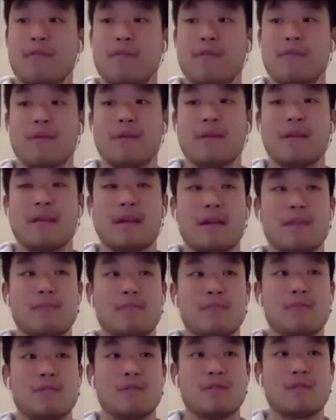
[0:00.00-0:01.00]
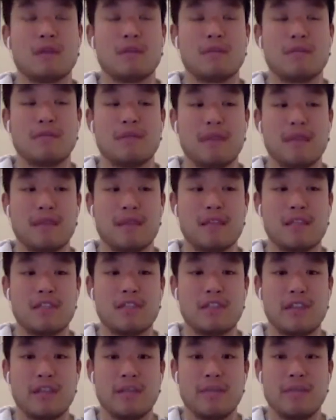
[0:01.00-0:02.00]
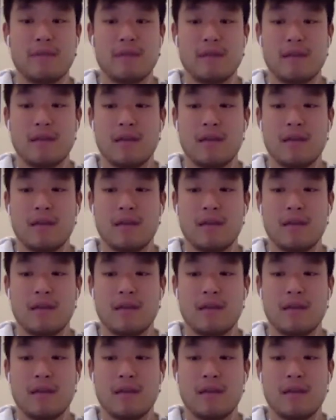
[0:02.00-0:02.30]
for me, like I'm I'm in the gym